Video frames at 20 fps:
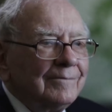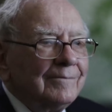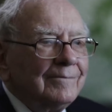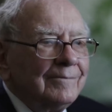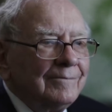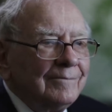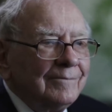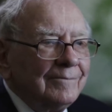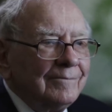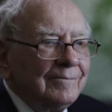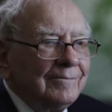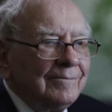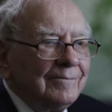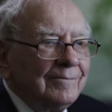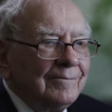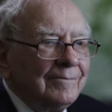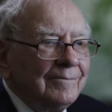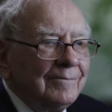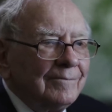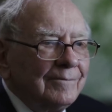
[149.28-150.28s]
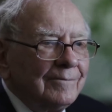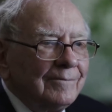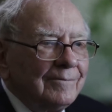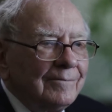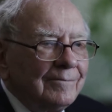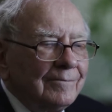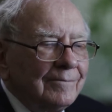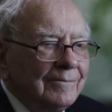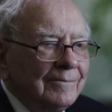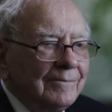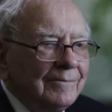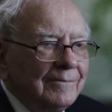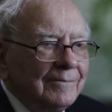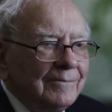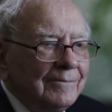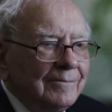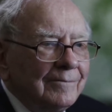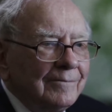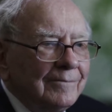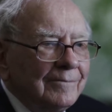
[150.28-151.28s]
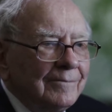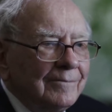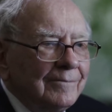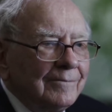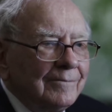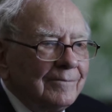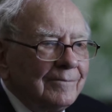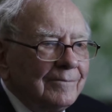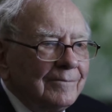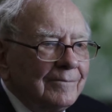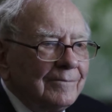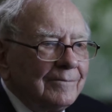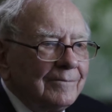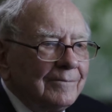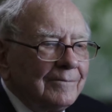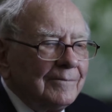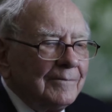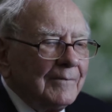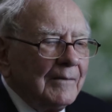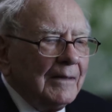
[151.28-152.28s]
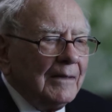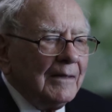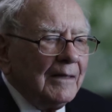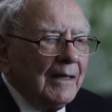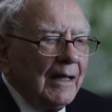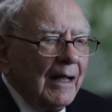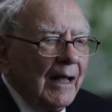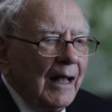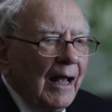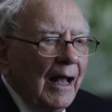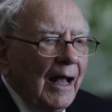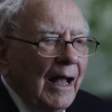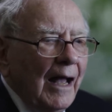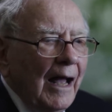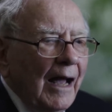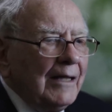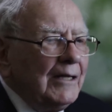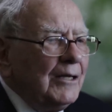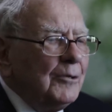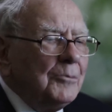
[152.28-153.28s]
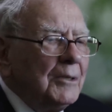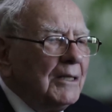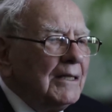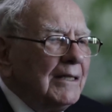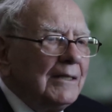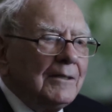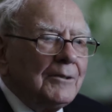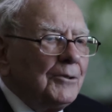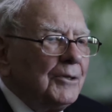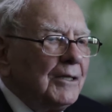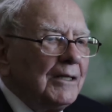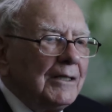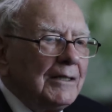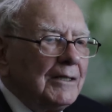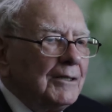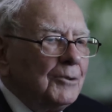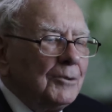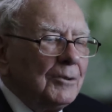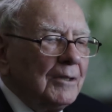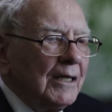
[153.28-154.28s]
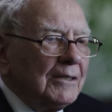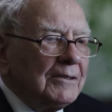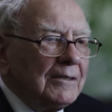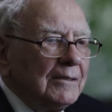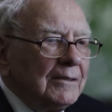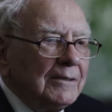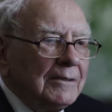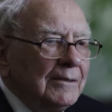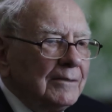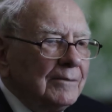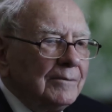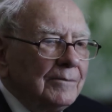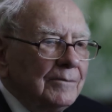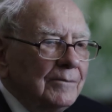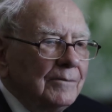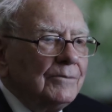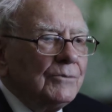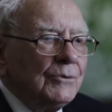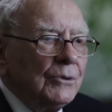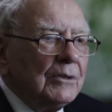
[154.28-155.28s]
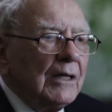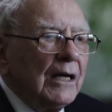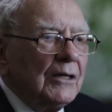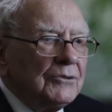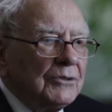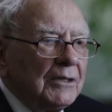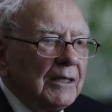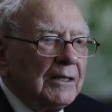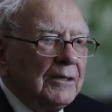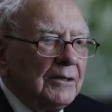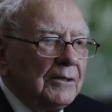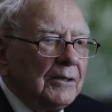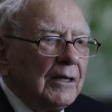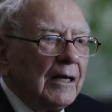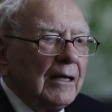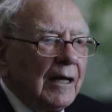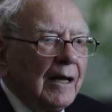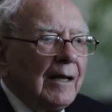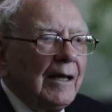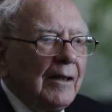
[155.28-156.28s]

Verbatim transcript: lessons you learned from 2008? I didn't really learn any new lessons in 2008 or 9. I